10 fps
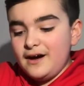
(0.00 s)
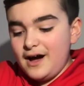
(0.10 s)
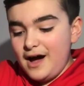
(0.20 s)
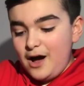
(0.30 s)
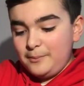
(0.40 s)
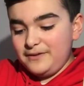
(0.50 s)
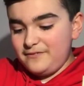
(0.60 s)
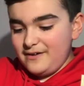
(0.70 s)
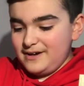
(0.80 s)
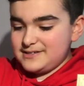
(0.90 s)
I'll be
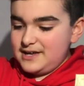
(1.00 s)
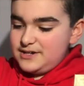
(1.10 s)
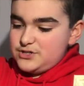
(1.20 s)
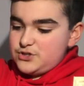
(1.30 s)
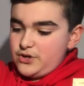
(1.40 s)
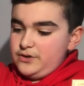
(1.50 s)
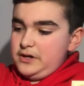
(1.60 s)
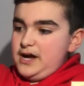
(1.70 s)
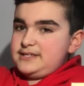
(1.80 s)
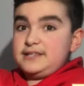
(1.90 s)
very excited to show you
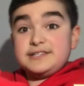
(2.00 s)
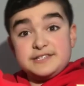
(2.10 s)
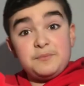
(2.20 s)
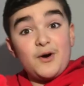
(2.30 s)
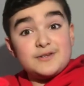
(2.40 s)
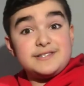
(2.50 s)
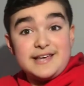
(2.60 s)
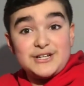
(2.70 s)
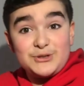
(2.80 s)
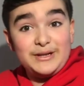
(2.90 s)
guys that this box is
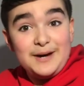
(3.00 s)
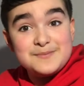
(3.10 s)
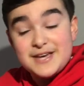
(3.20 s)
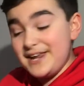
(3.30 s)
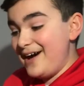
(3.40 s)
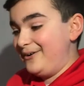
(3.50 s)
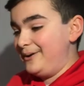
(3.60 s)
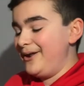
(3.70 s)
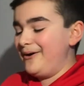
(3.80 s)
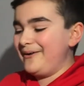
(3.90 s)
actually upside down.
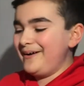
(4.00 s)
No,